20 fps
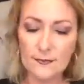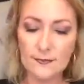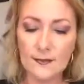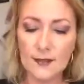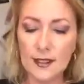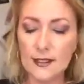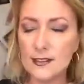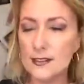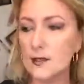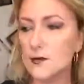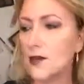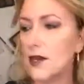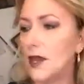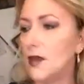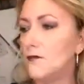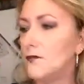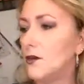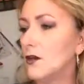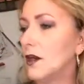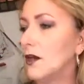And it's okay
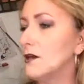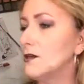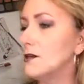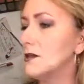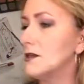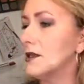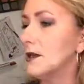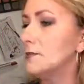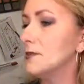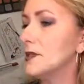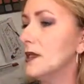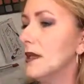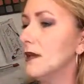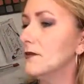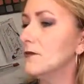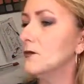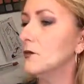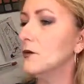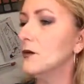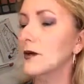if you get your steps out
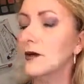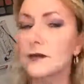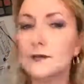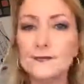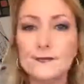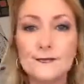of order.